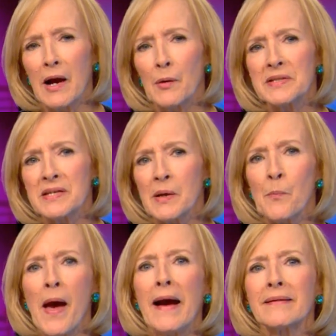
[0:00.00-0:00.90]
how it's
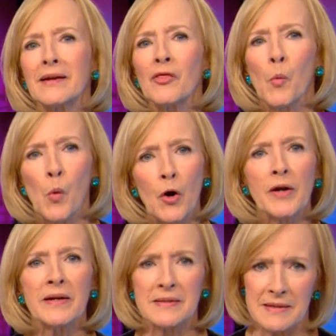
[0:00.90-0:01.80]
impacting the
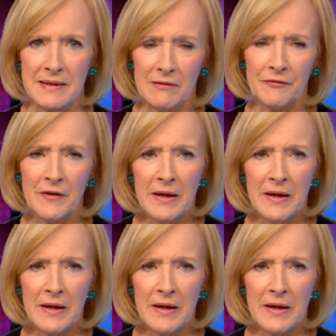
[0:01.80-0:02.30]
work itself.